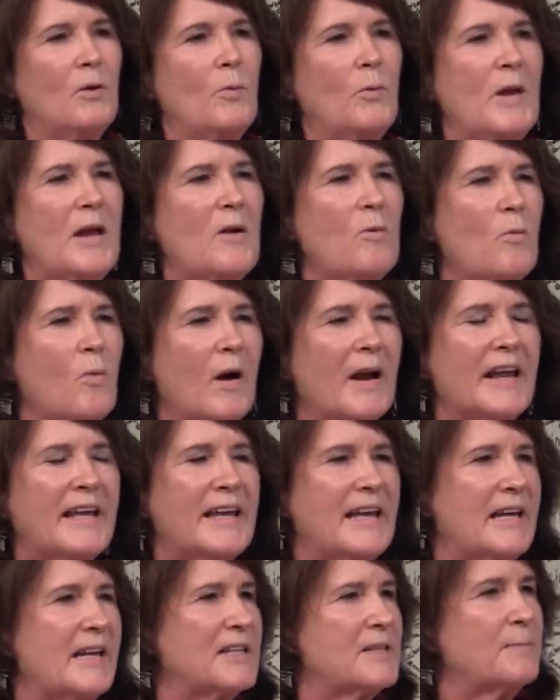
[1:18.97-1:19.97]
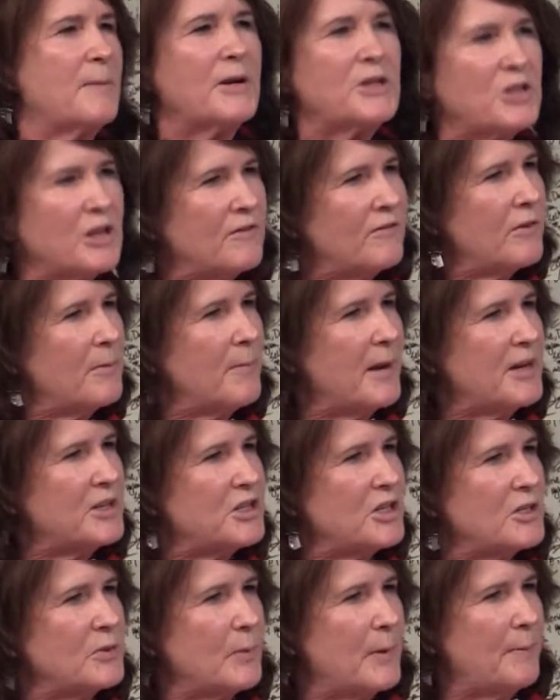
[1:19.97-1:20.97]
we want to get as much
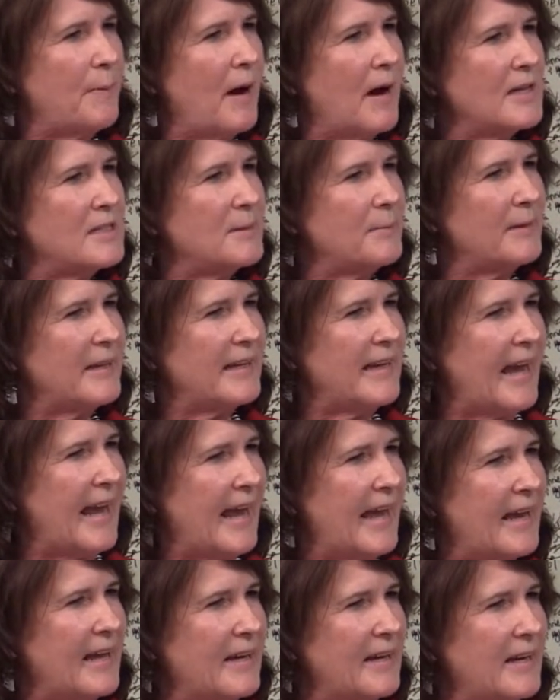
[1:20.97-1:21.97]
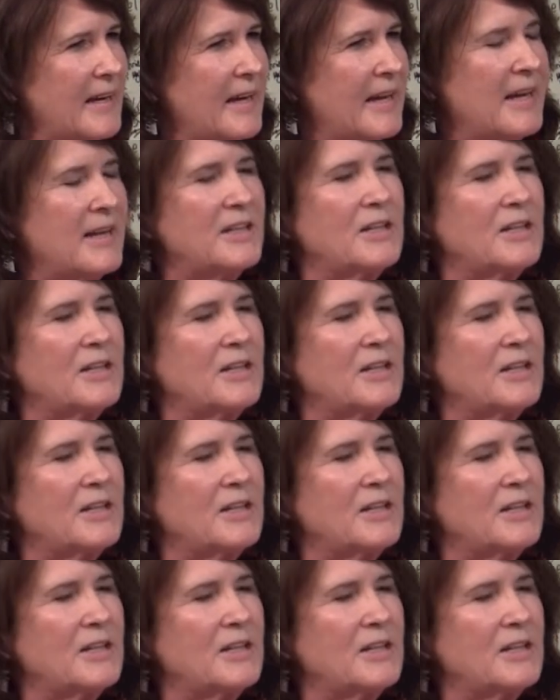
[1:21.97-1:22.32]
information as we possibly can